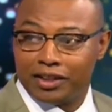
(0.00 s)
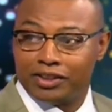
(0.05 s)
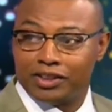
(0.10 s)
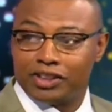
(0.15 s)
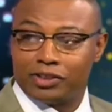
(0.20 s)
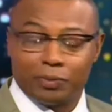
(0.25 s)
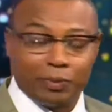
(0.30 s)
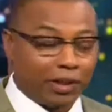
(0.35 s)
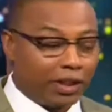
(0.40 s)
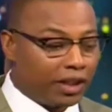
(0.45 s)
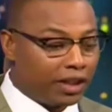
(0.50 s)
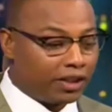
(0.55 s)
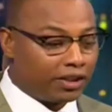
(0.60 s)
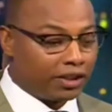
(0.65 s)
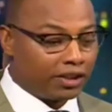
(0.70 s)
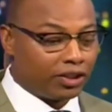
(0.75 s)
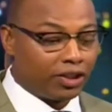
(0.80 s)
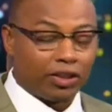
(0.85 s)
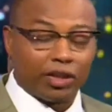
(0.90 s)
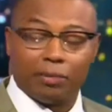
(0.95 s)
Just because
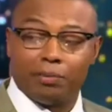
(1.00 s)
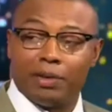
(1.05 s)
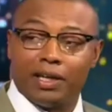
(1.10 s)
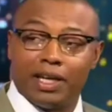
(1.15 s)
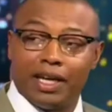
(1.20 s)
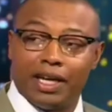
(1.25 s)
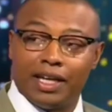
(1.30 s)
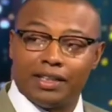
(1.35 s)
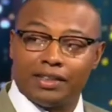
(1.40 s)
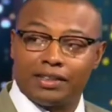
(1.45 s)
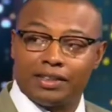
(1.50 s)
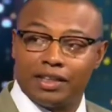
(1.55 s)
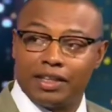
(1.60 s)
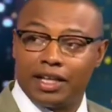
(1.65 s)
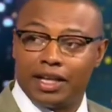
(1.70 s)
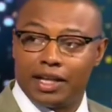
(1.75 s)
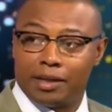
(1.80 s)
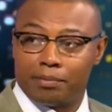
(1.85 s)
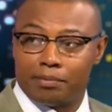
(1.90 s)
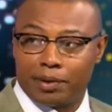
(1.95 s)
there's going to be
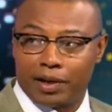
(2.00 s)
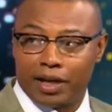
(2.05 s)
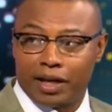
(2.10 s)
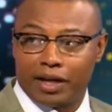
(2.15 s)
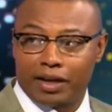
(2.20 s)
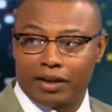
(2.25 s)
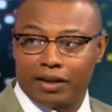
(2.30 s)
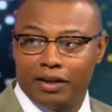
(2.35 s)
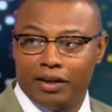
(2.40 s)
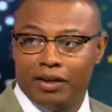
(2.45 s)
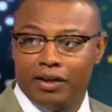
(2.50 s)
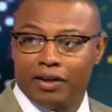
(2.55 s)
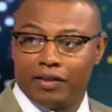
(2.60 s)
instant impact,